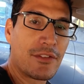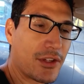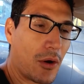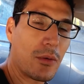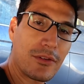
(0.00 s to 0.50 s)

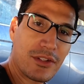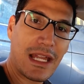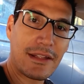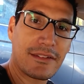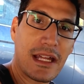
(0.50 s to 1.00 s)
So
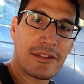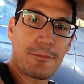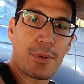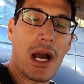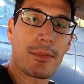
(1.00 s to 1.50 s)
that's
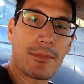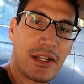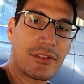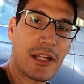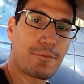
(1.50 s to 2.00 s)
the problem.
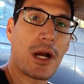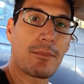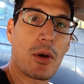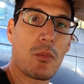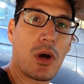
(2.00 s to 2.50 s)
That's
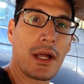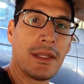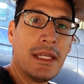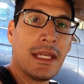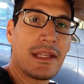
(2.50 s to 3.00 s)
problem one,